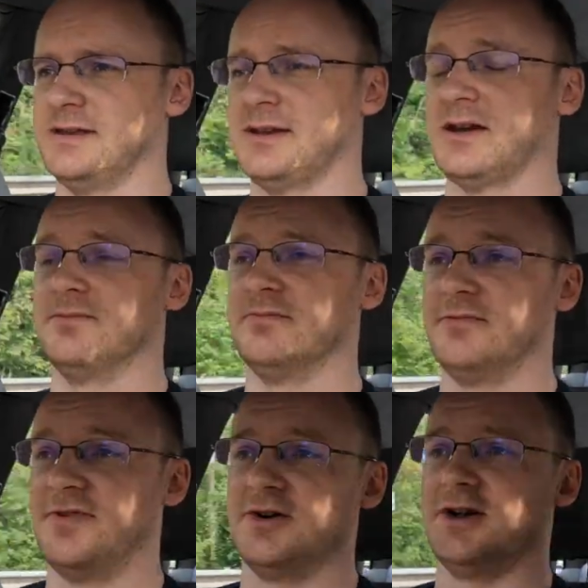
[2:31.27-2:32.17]
They
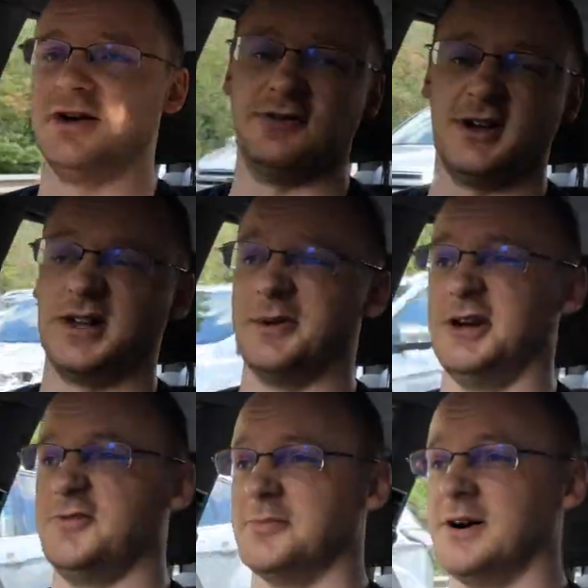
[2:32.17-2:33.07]
come very highly
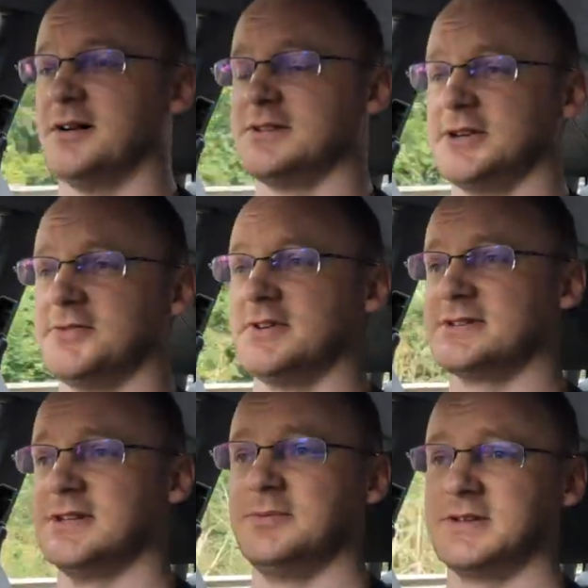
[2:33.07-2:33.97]
recommended from Hartech,
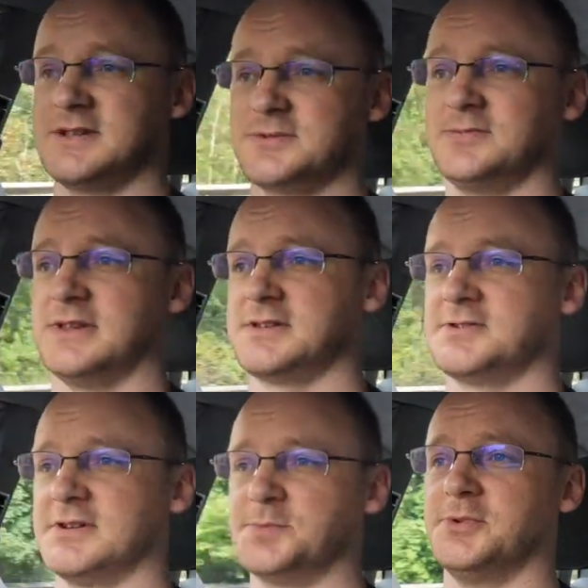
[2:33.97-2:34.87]
obviously, because that's the
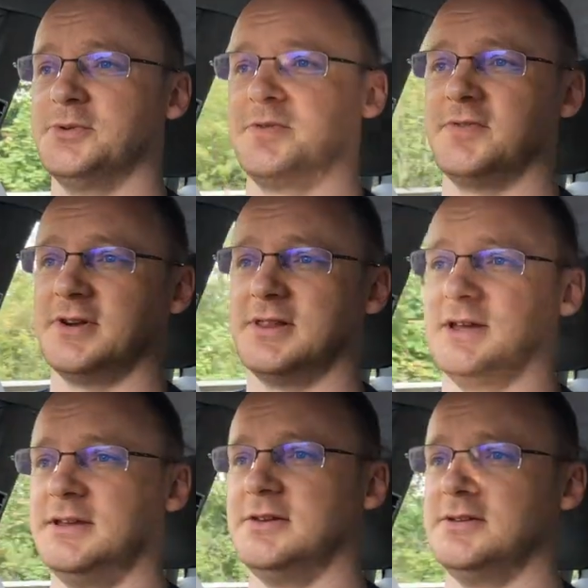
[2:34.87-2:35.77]
transport provider
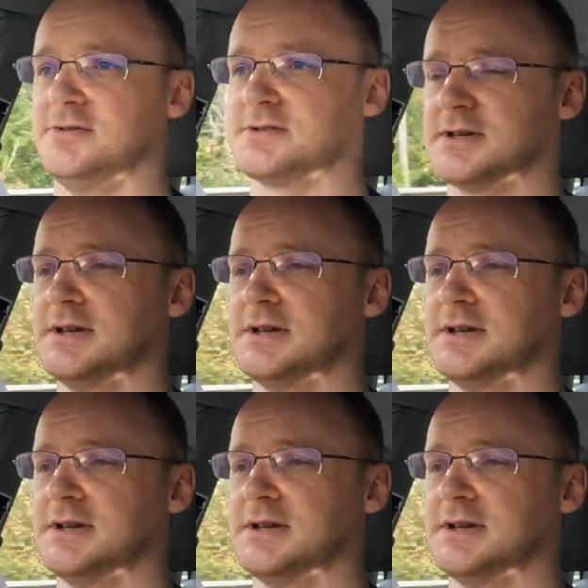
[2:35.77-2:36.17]
they use.